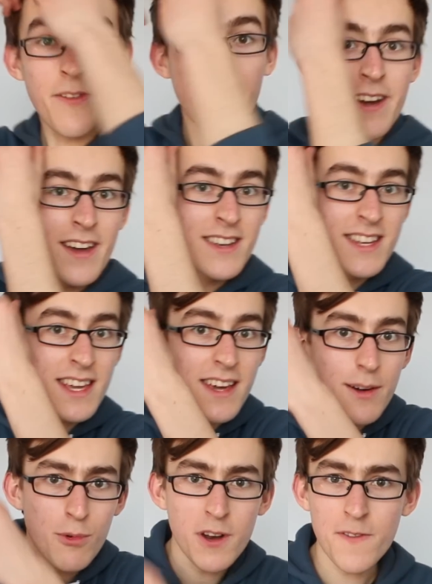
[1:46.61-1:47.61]
I've had an
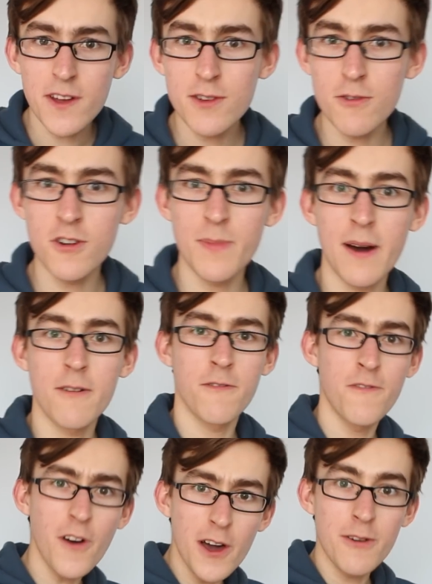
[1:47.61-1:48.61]
idea. What if I talk about
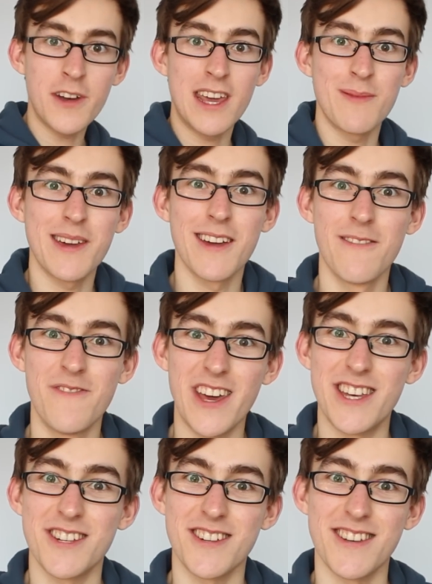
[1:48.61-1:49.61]
file naming
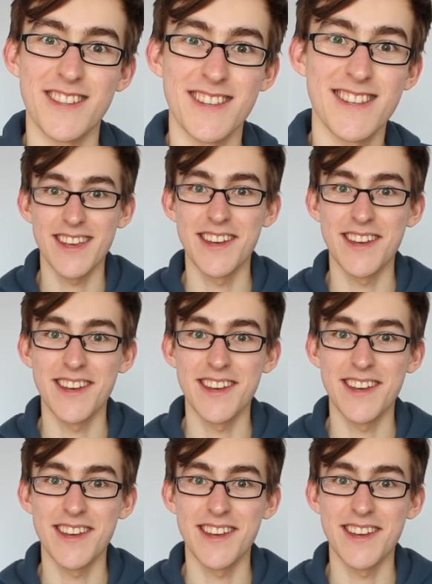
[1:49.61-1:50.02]
conventions?